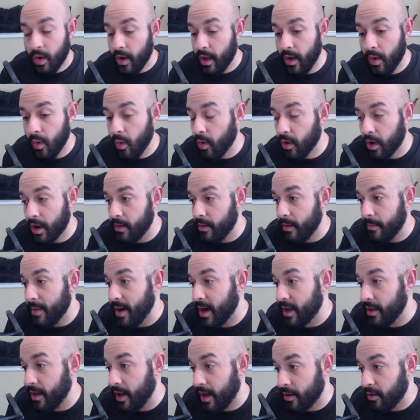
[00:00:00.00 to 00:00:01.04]
I
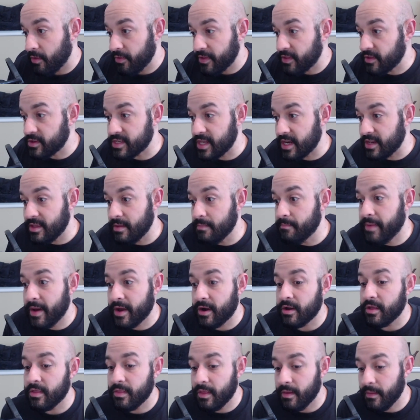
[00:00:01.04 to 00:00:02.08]
don't think there's anything
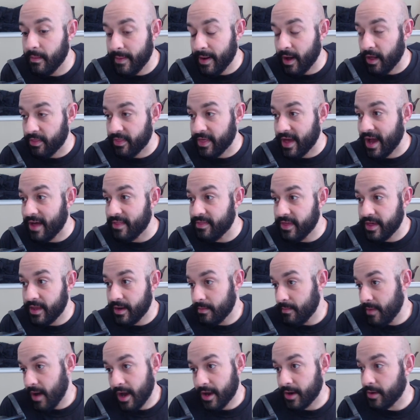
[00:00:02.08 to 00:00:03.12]
better about that than a
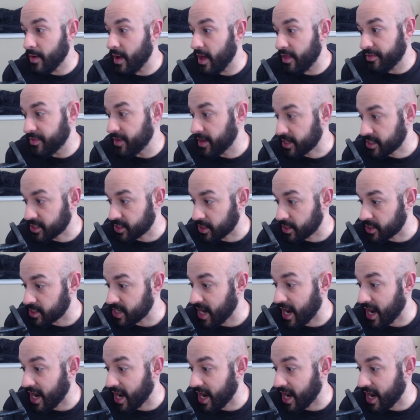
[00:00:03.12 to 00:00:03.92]
mono-ethnic church.